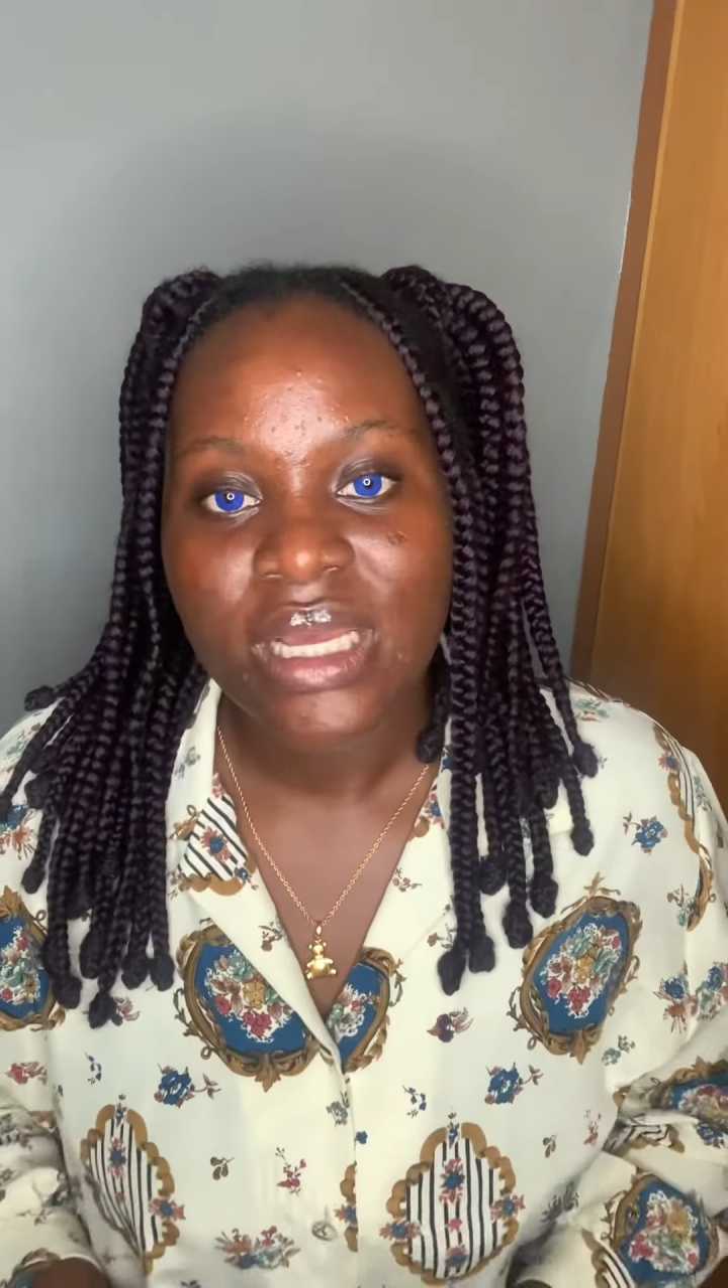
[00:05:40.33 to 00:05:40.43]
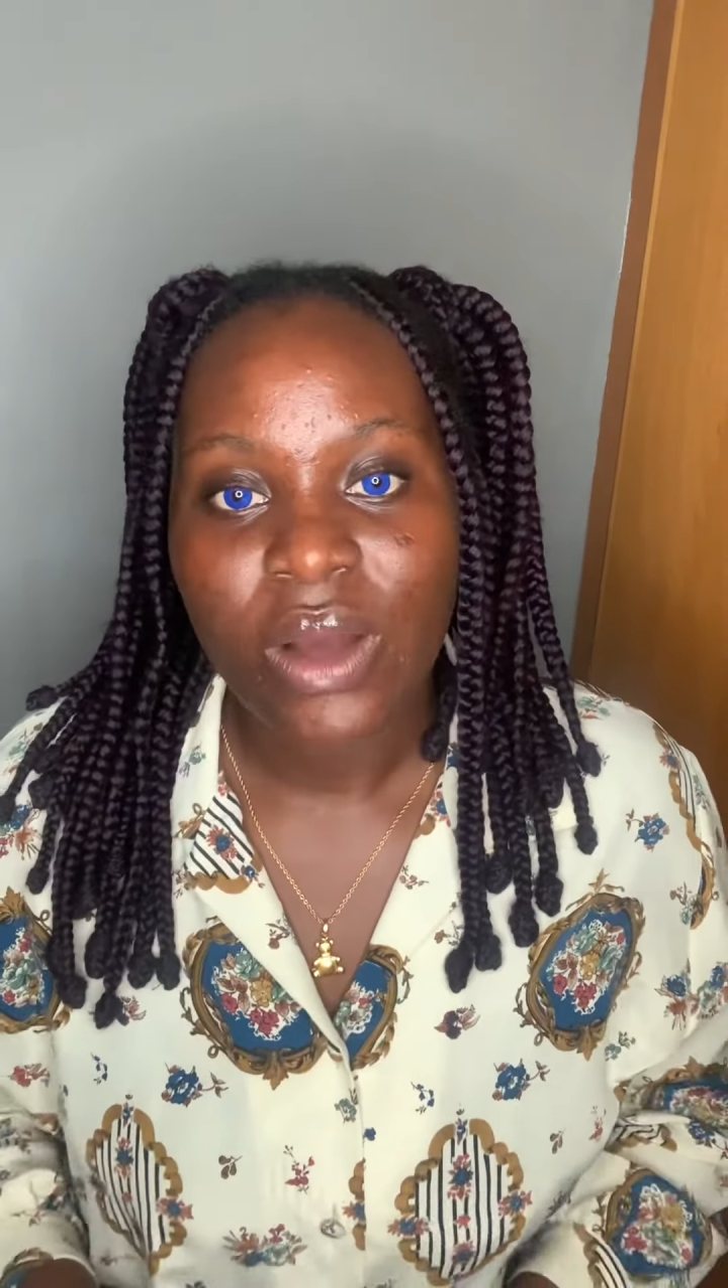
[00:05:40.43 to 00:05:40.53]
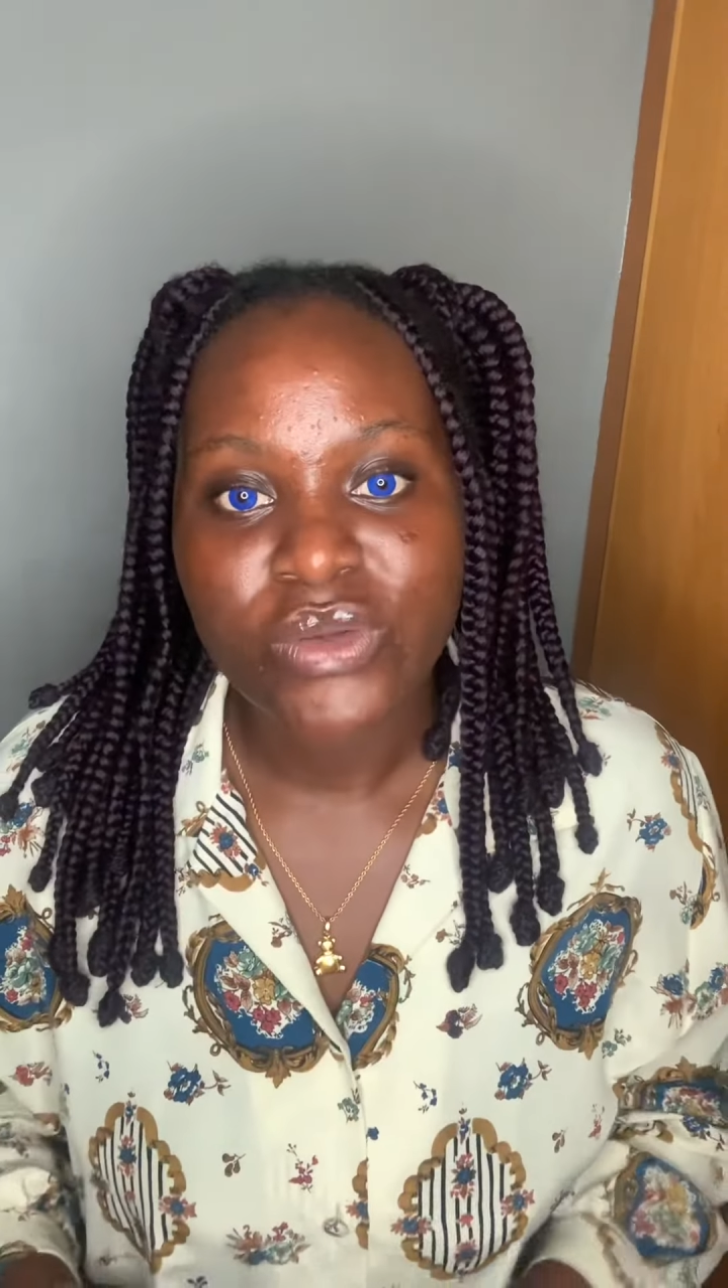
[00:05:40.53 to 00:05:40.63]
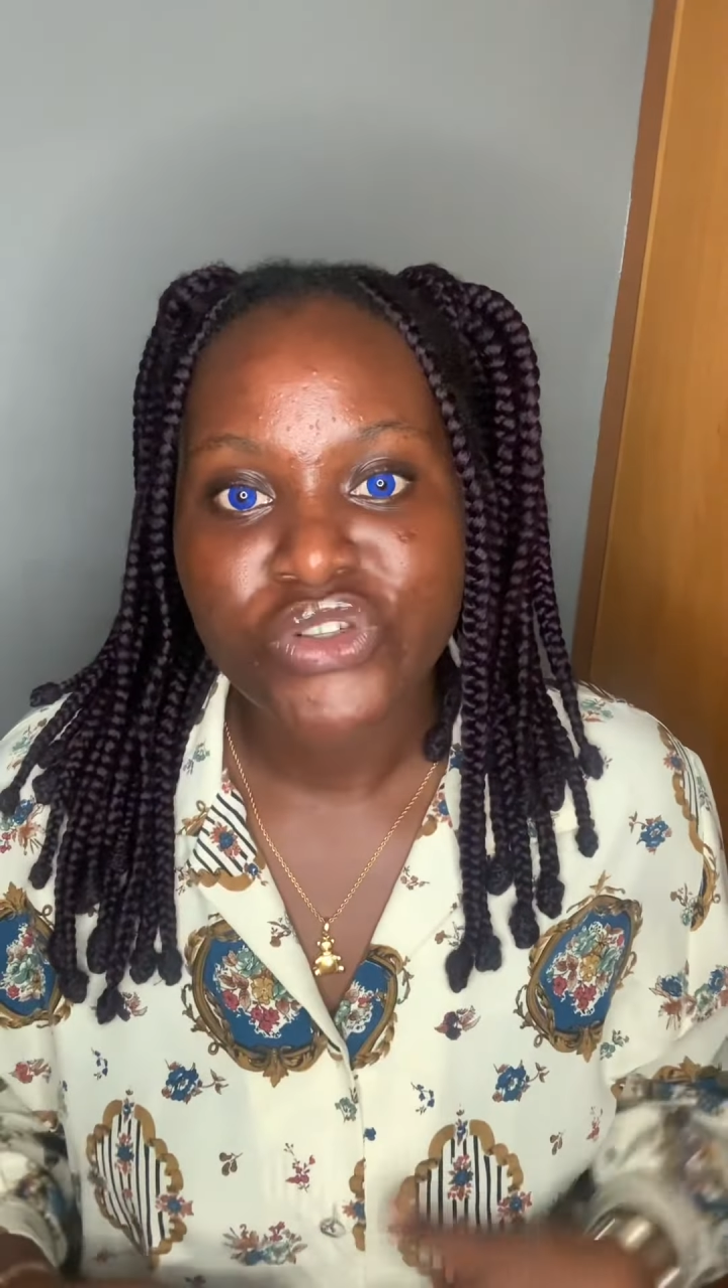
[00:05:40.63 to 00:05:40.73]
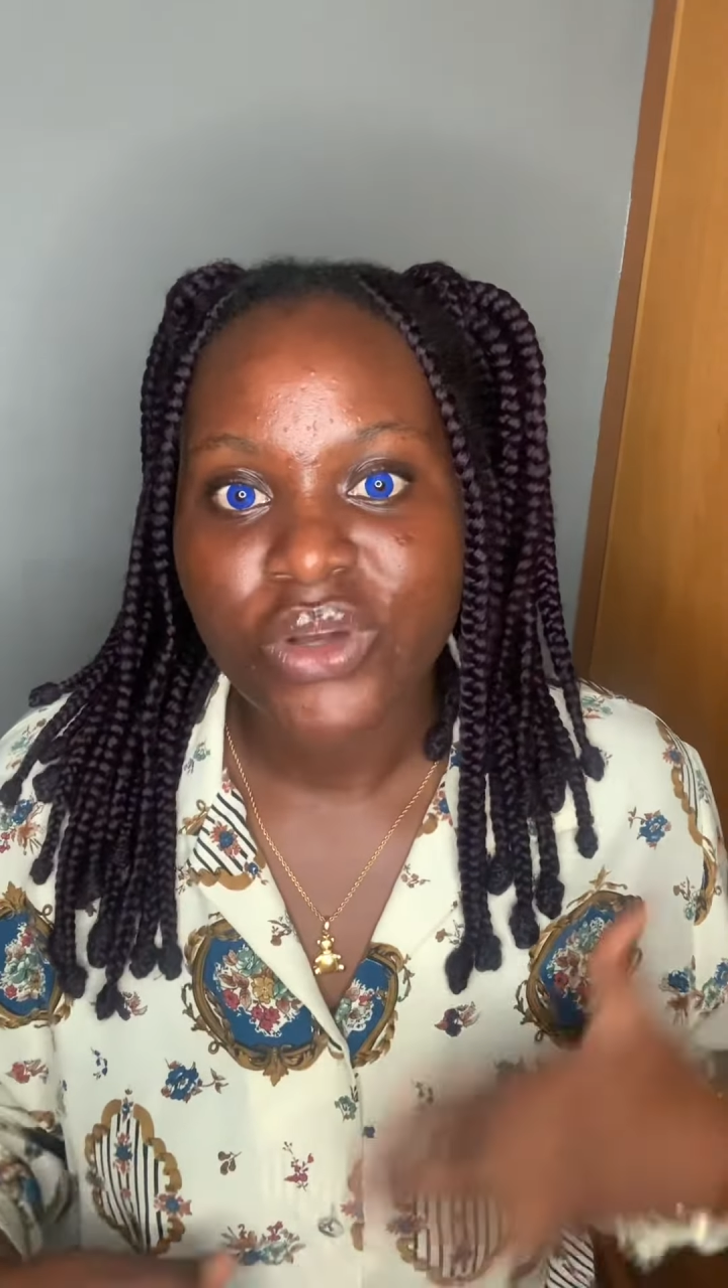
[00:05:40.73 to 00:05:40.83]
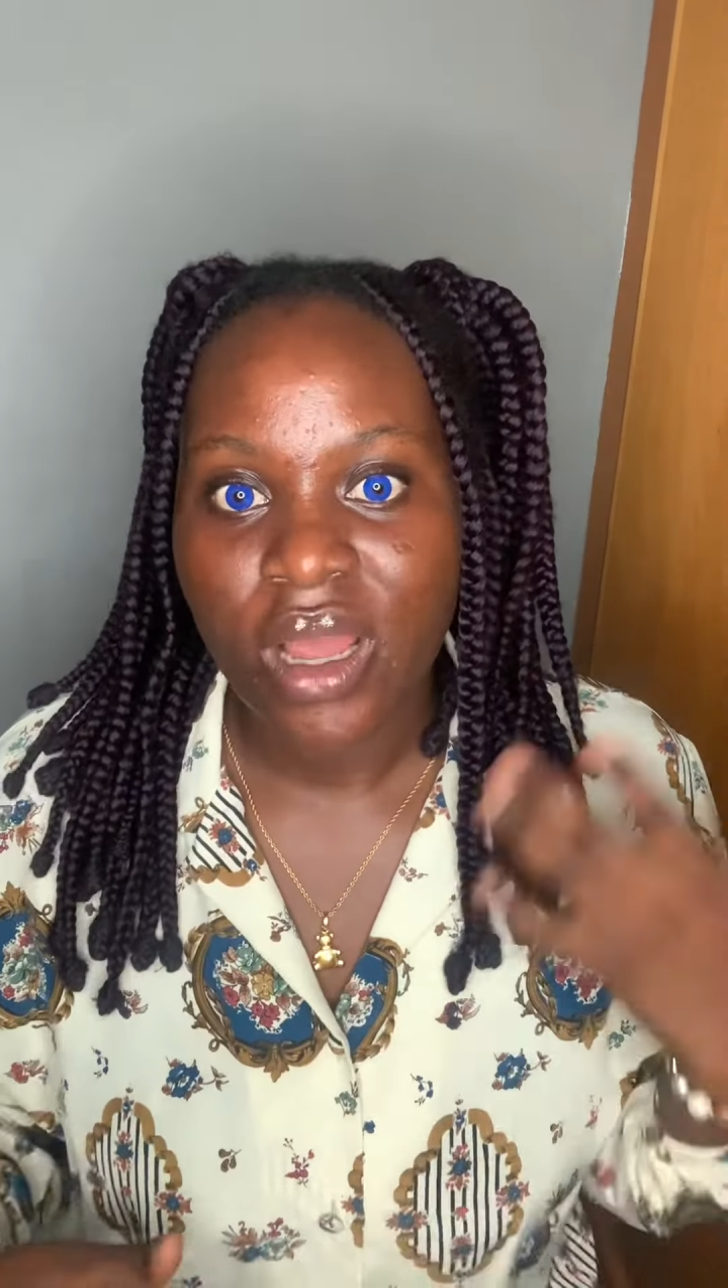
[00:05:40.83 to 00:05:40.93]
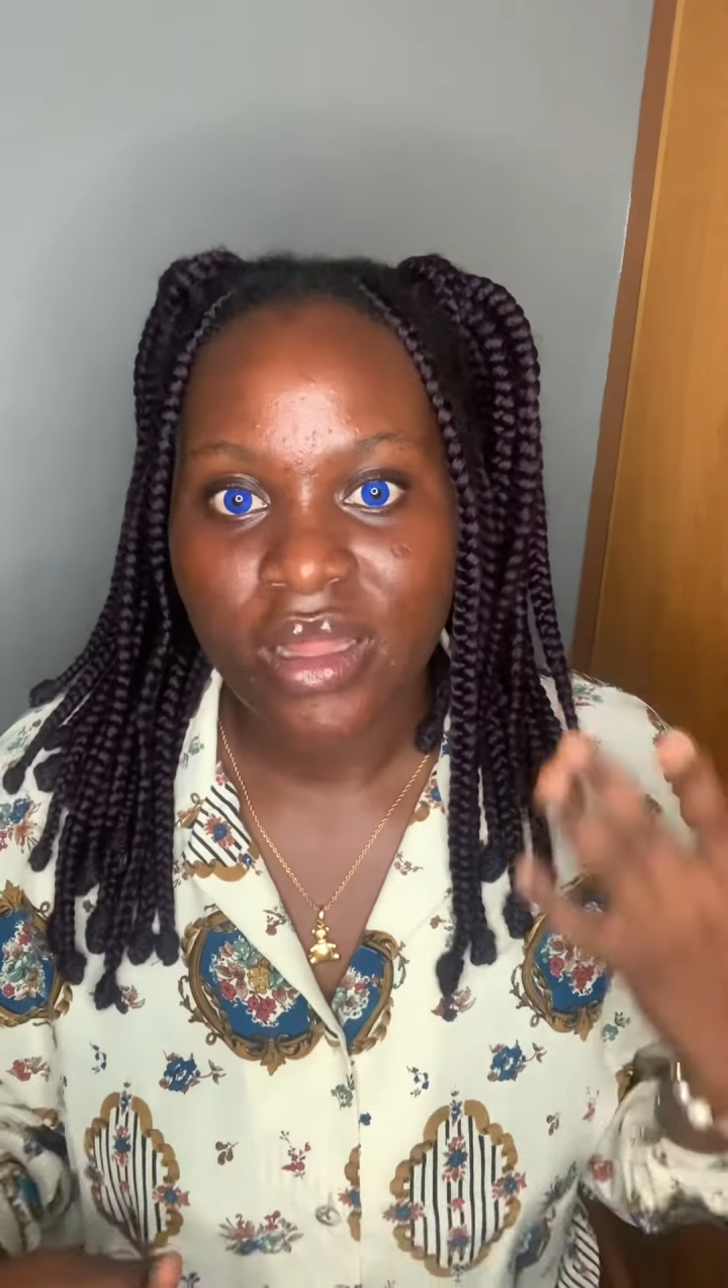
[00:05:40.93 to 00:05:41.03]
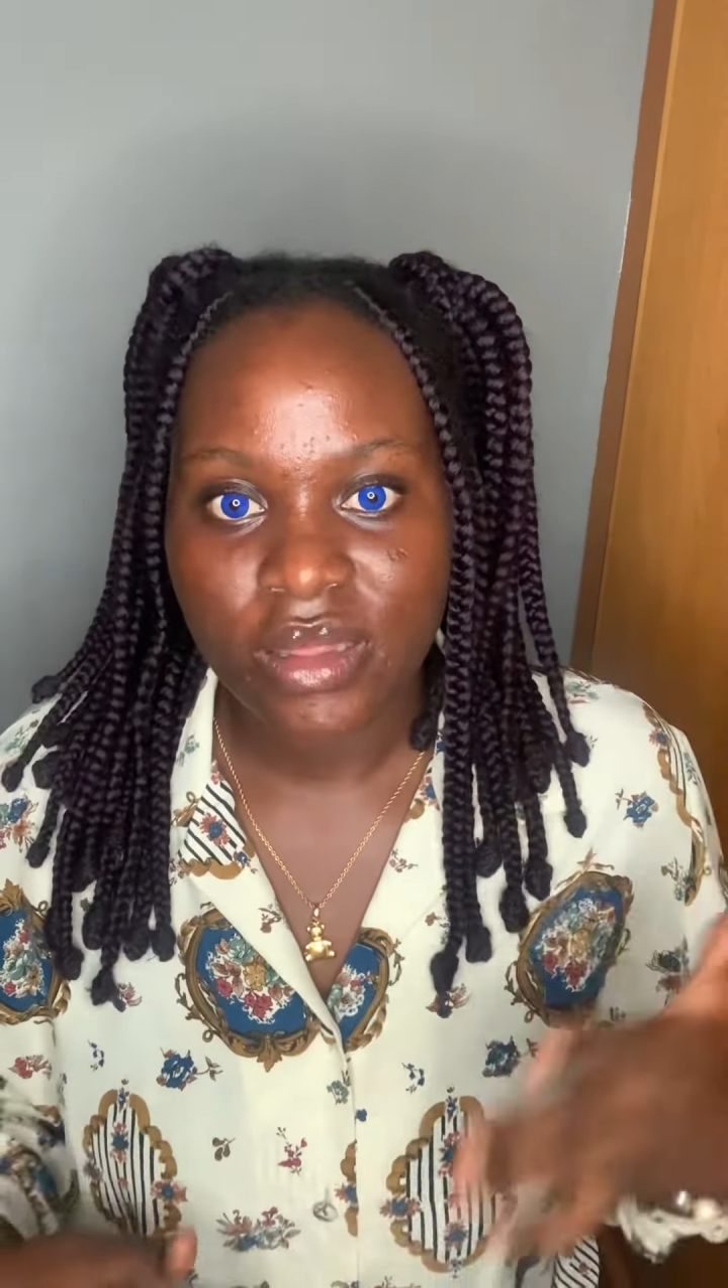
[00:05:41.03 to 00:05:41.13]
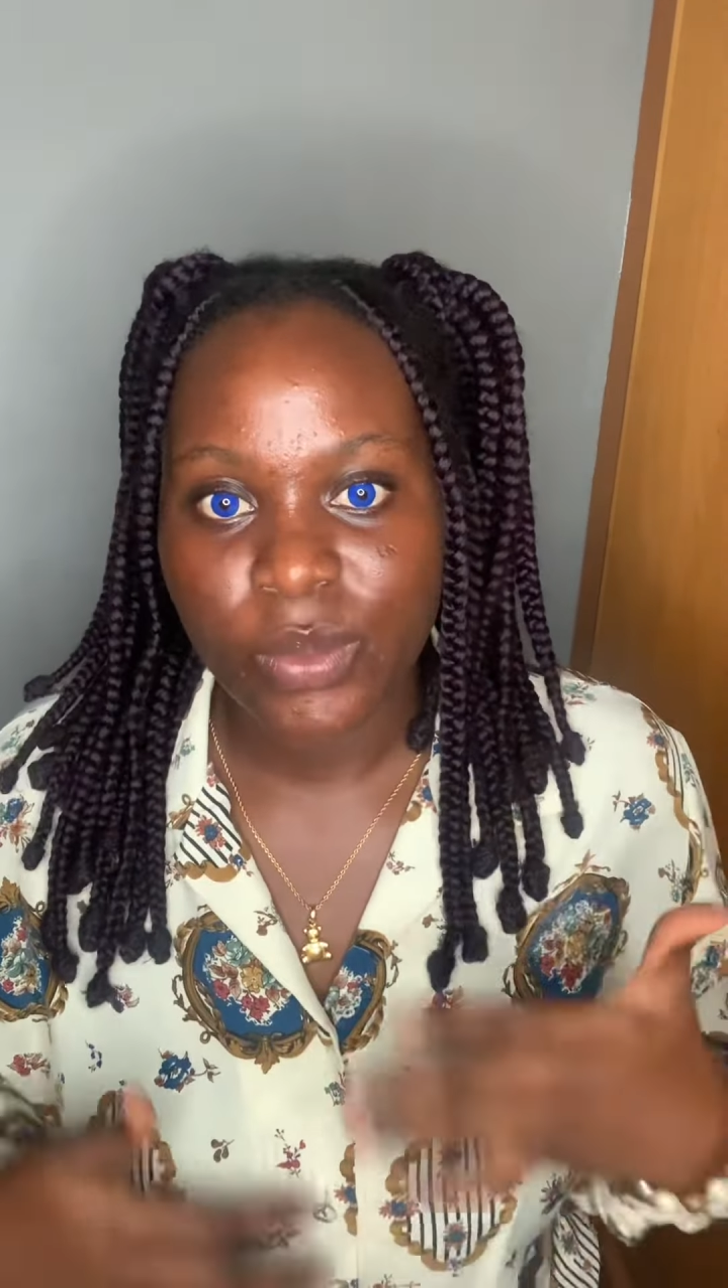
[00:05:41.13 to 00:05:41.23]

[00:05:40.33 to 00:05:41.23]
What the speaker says: I'll try out the